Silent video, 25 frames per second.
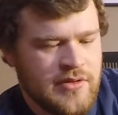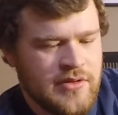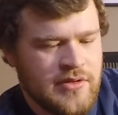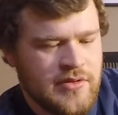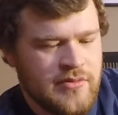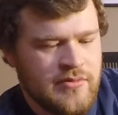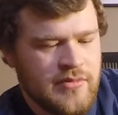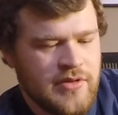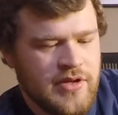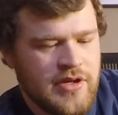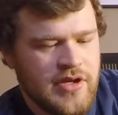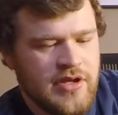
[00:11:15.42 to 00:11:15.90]

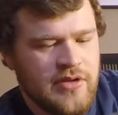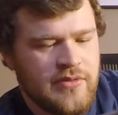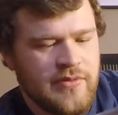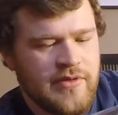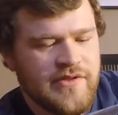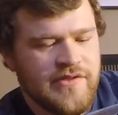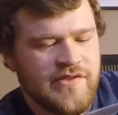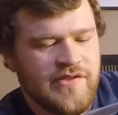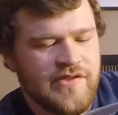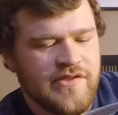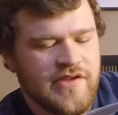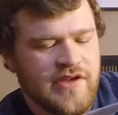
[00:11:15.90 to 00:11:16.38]
But anyways,
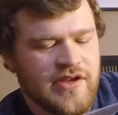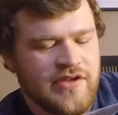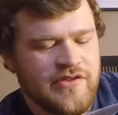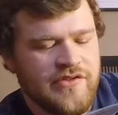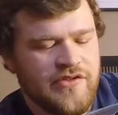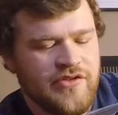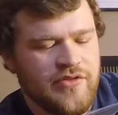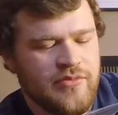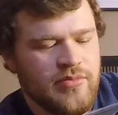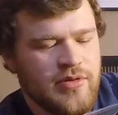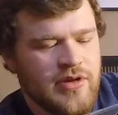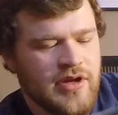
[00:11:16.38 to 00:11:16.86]
it's got
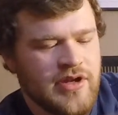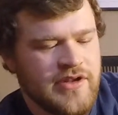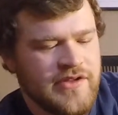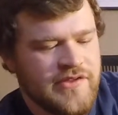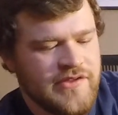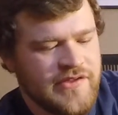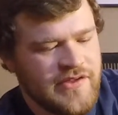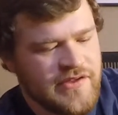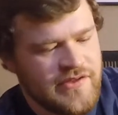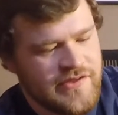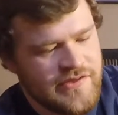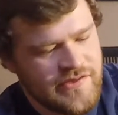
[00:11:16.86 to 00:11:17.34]
2
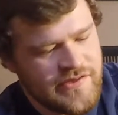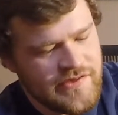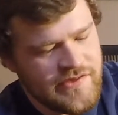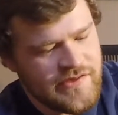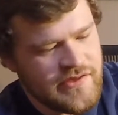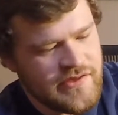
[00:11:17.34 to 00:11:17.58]
brightnesses,